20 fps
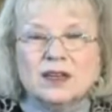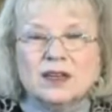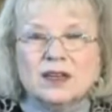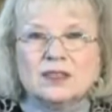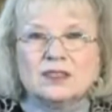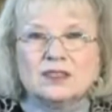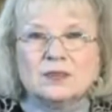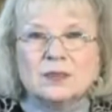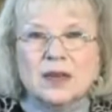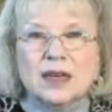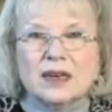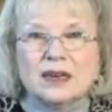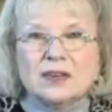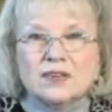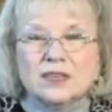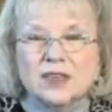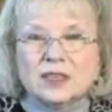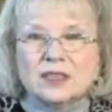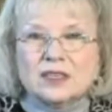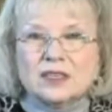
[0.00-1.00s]
is
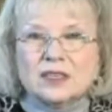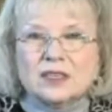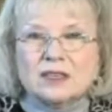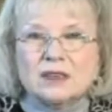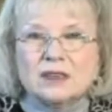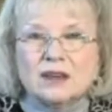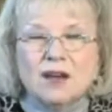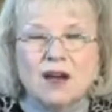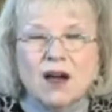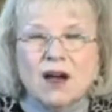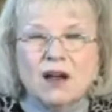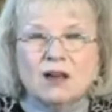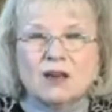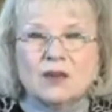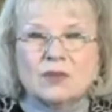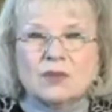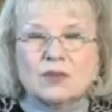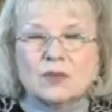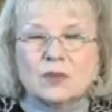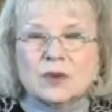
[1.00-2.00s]
manifested all
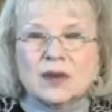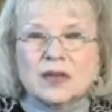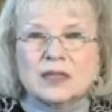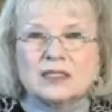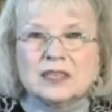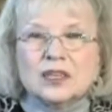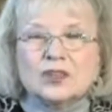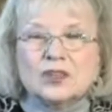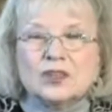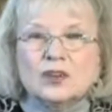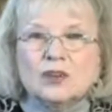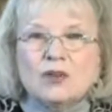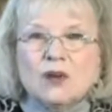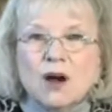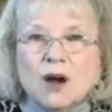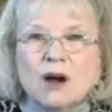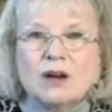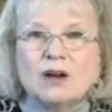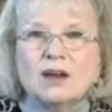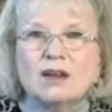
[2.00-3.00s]
over the place and you
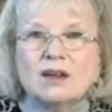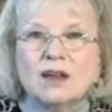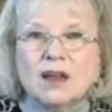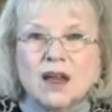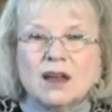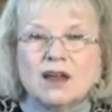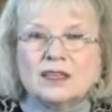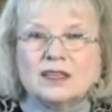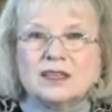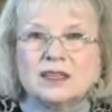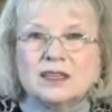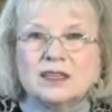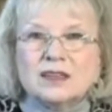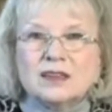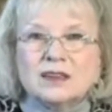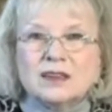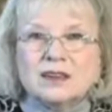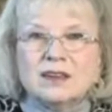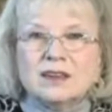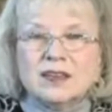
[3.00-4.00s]
are a light in
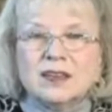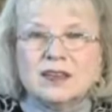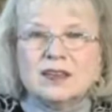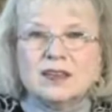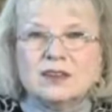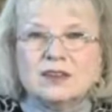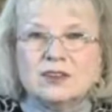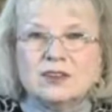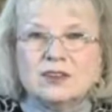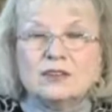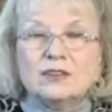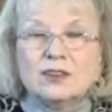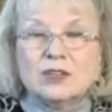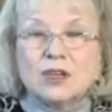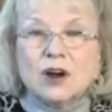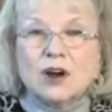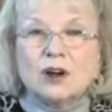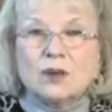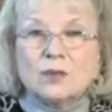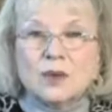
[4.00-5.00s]
a in the
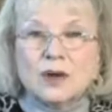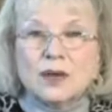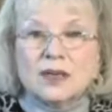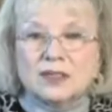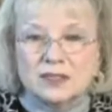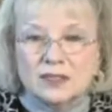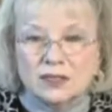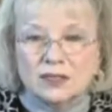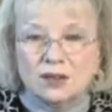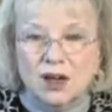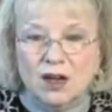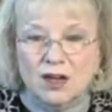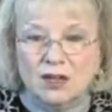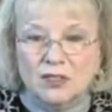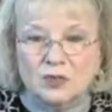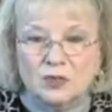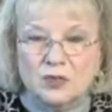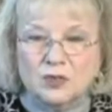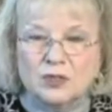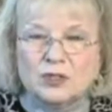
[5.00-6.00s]
dark place that God
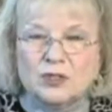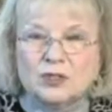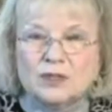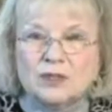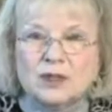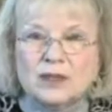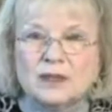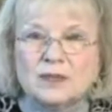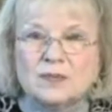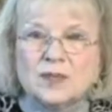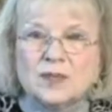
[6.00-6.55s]
has put you in.